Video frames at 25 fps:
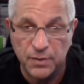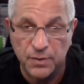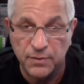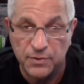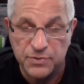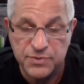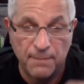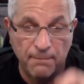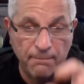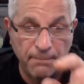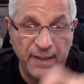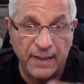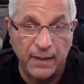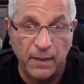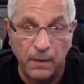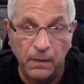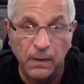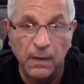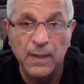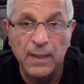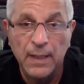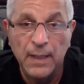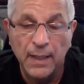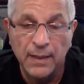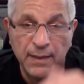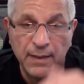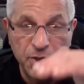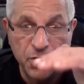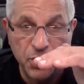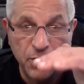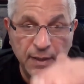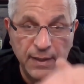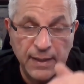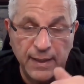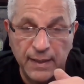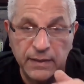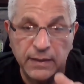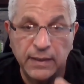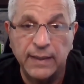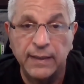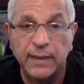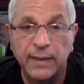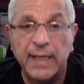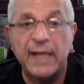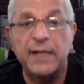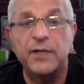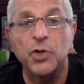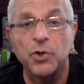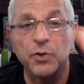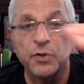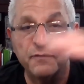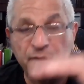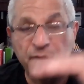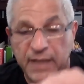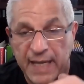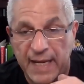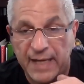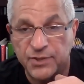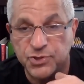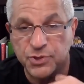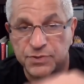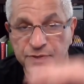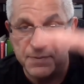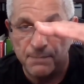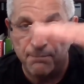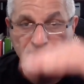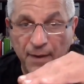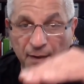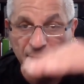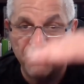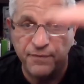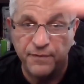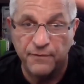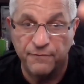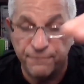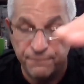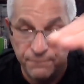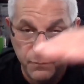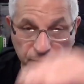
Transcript: There's a bell, and then you can hit get notifications above the.